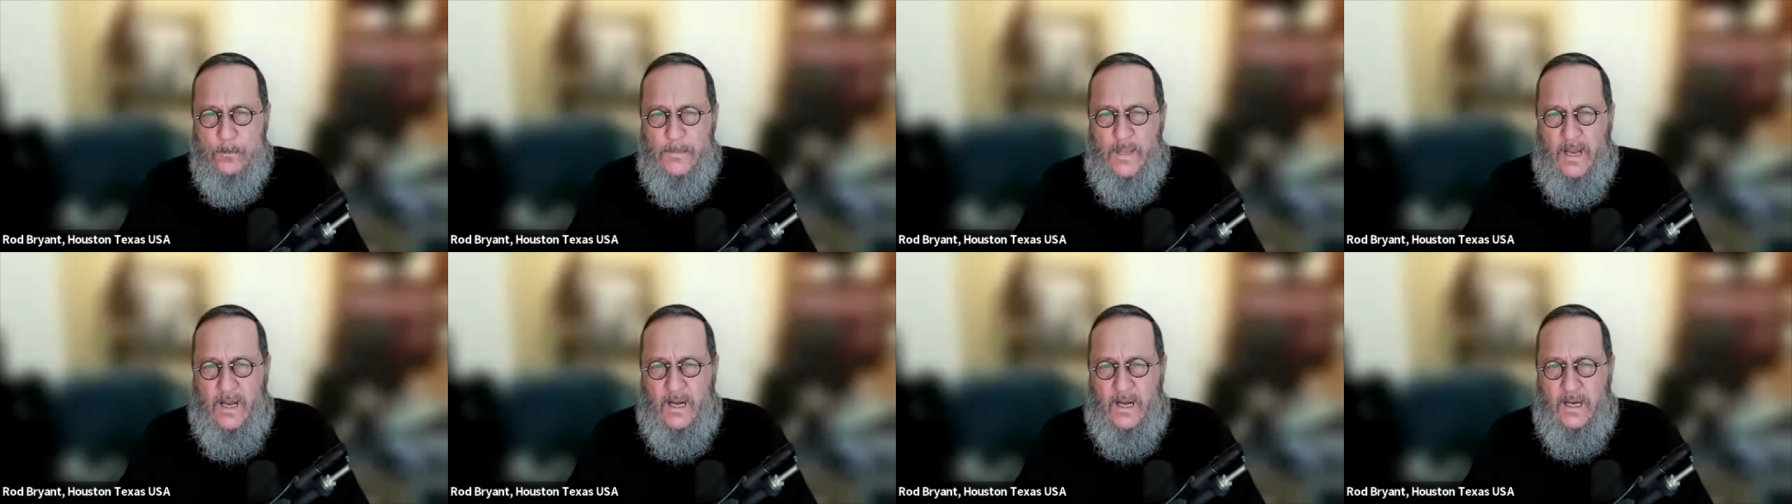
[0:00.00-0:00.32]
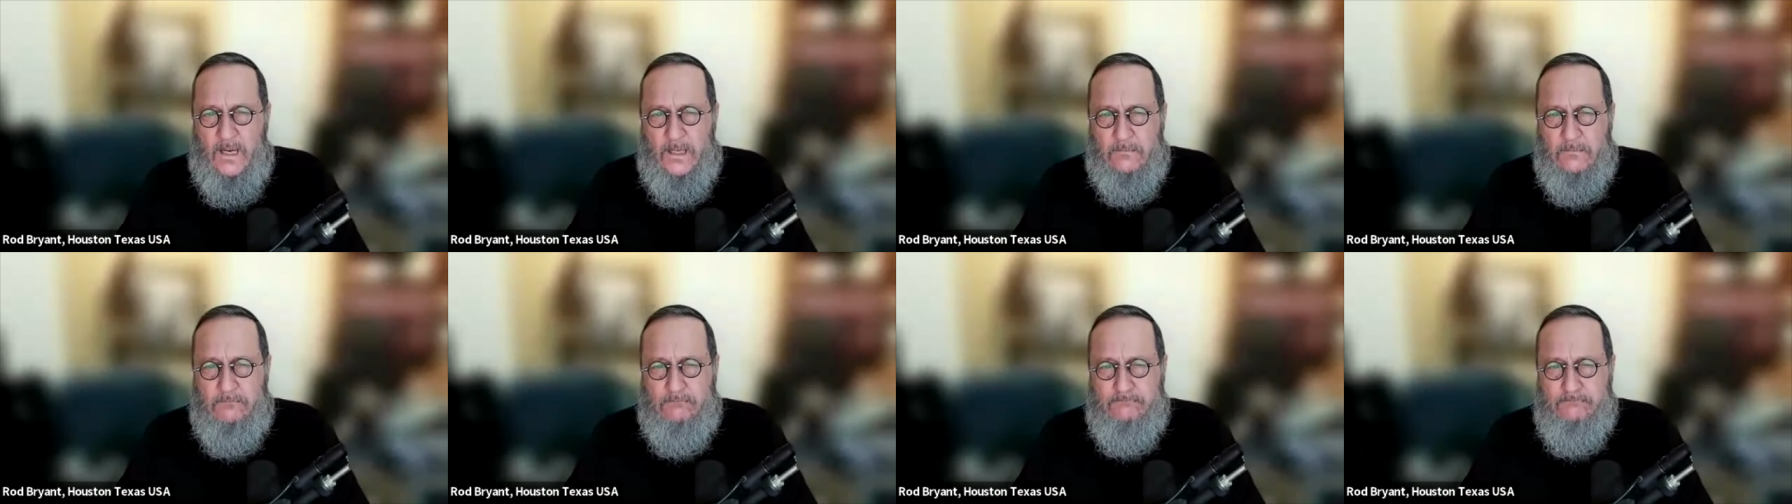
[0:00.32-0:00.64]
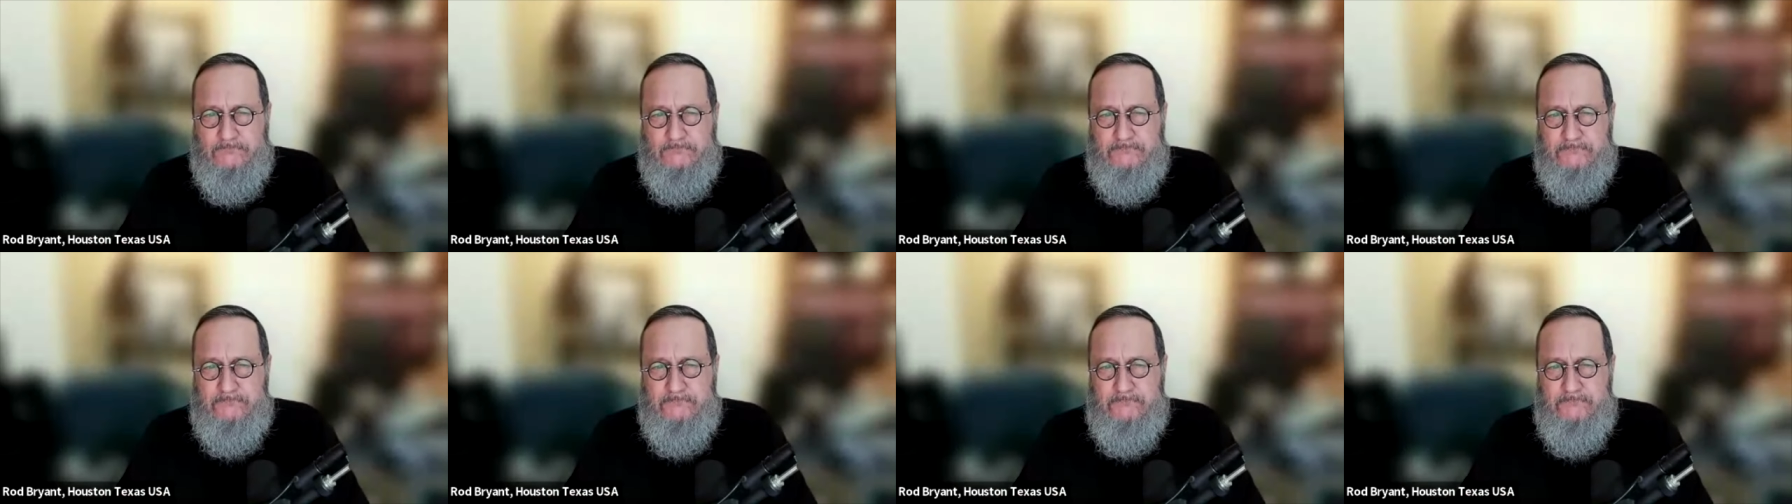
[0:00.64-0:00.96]
um,
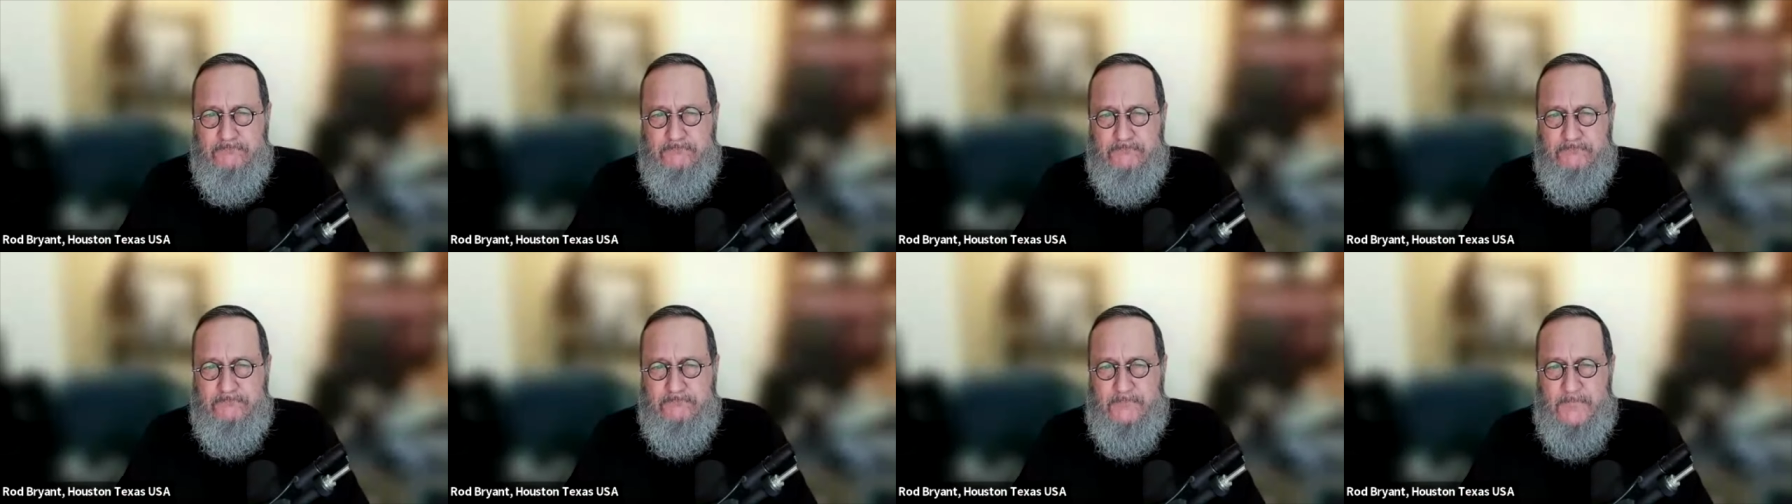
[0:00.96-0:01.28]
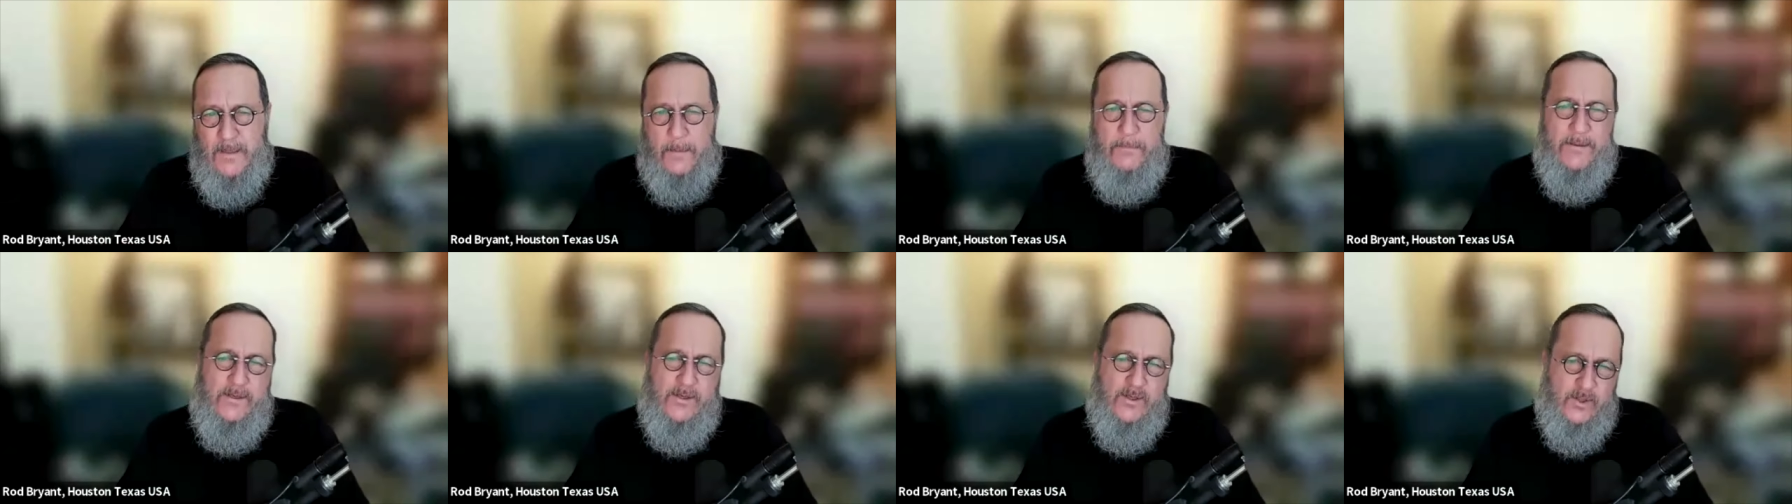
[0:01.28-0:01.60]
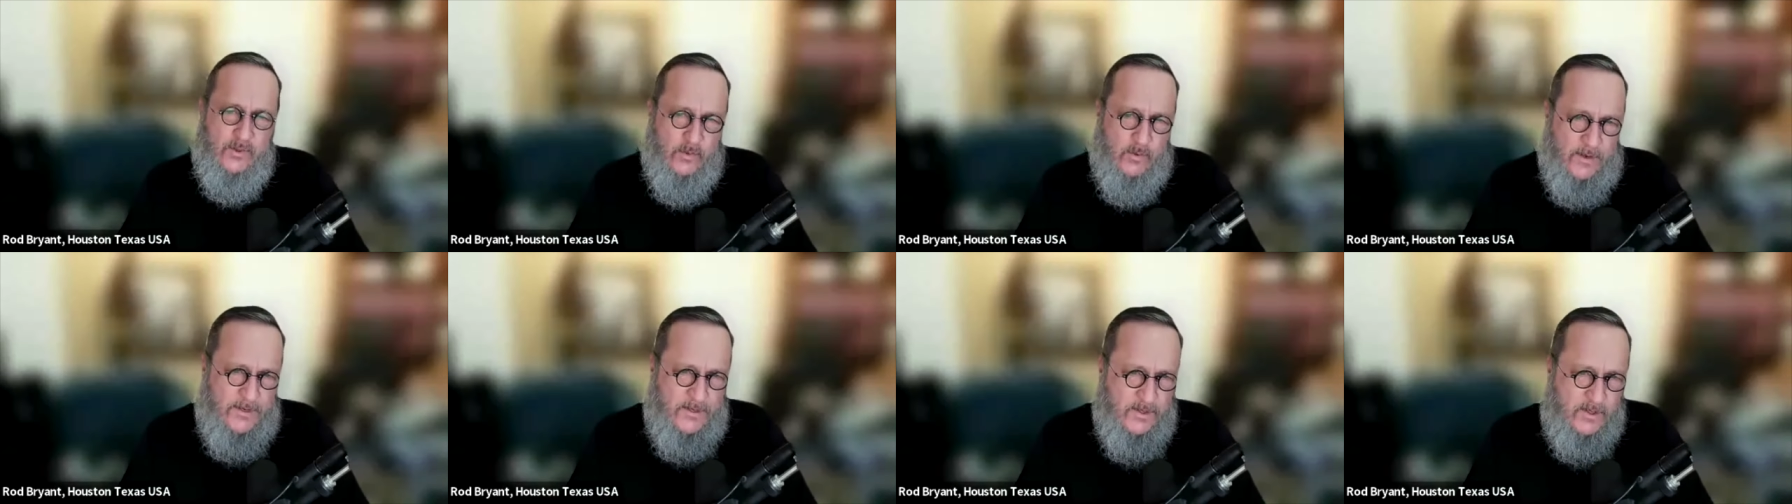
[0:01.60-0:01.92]
a bit
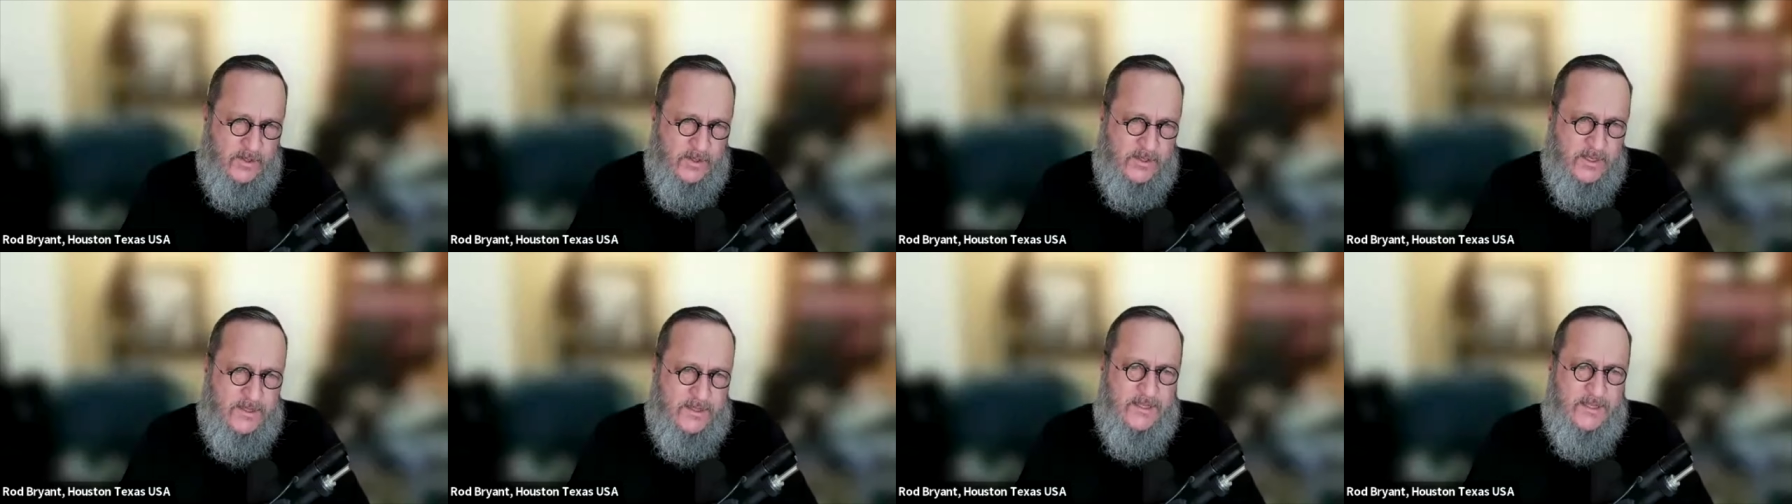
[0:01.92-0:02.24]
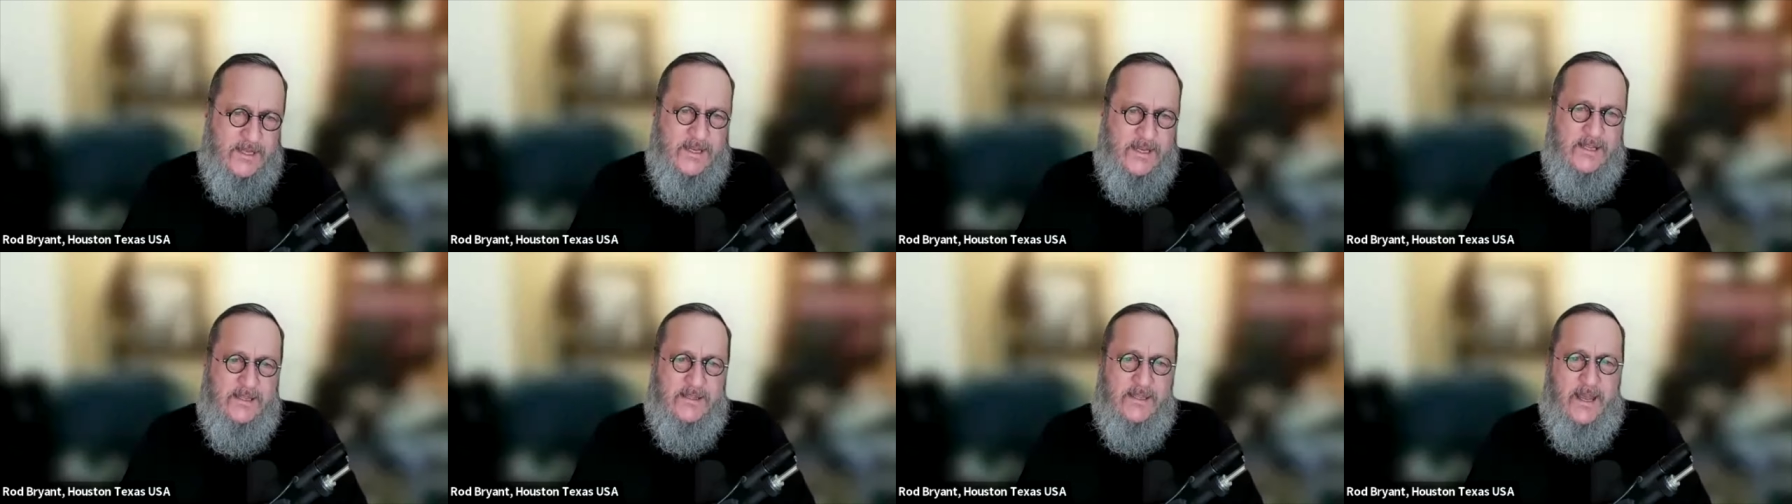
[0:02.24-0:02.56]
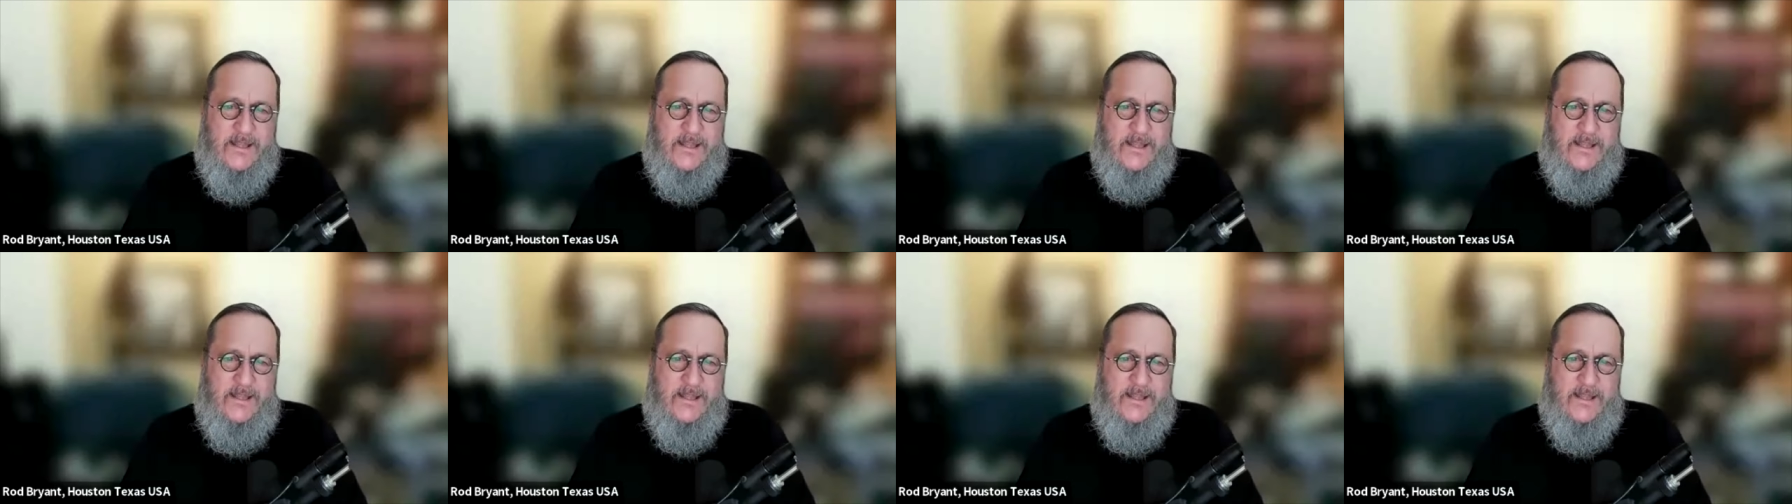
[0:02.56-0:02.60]
strange to think